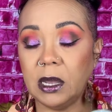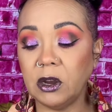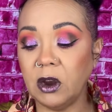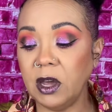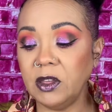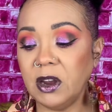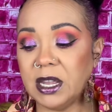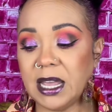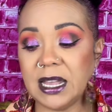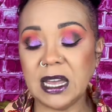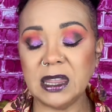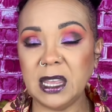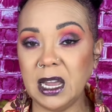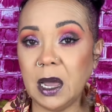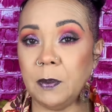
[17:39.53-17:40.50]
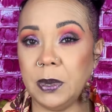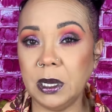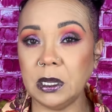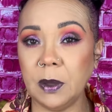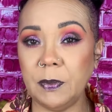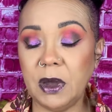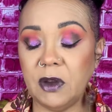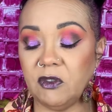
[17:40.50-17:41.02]
Other than that, I think I picked up
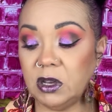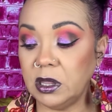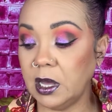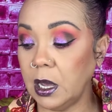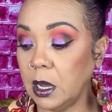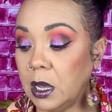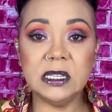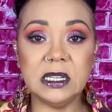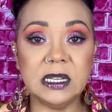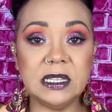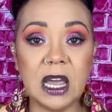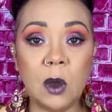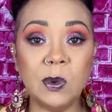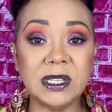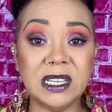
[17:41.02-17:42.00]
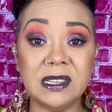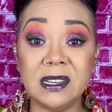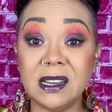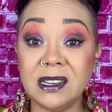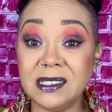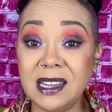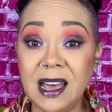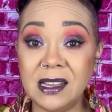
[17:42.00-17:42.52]
everything. Today was a
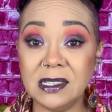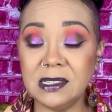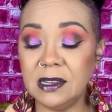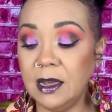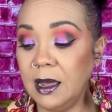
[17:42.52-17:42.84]
success.